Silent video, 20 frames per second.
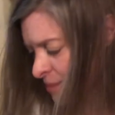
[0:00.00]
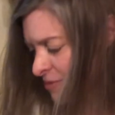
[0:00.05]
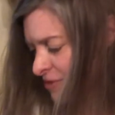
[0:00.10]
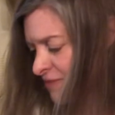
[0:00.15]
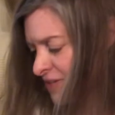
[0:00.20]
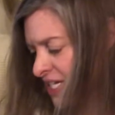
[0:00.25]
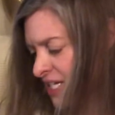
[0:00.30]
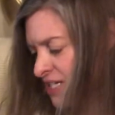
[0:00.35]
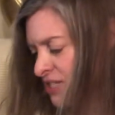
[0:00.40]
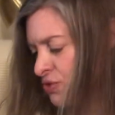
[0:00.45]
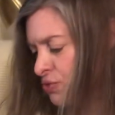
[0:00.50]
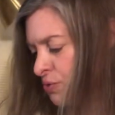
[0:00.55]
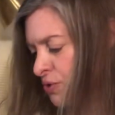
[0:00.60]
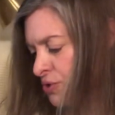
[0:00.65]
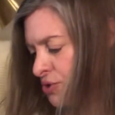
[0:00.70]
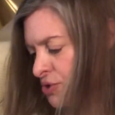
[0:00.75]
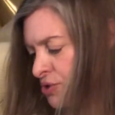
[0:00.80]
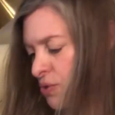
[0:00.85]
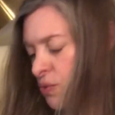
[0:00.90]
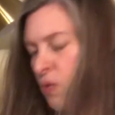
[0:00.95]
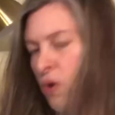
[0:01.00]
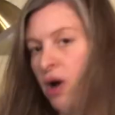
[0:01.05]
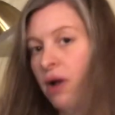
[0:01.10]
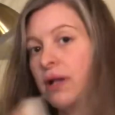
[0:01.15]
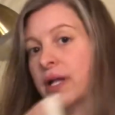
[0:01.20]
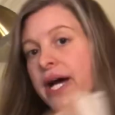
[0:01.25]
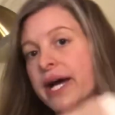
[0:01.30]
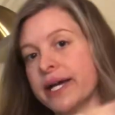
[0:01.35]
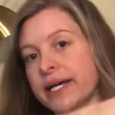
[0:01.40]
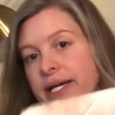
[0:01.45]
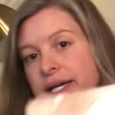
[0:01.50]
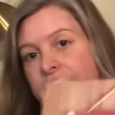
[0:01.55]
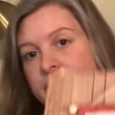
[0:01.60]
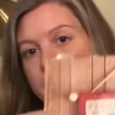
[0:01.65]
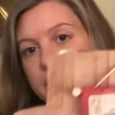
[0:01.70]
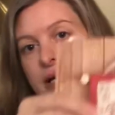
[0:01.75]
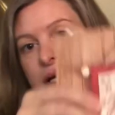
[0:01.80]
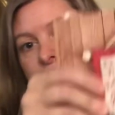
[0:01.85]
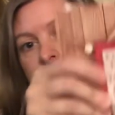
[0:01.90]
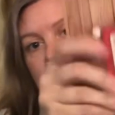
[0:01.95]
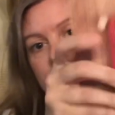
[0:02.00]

of it is Rooster Wall Hanging.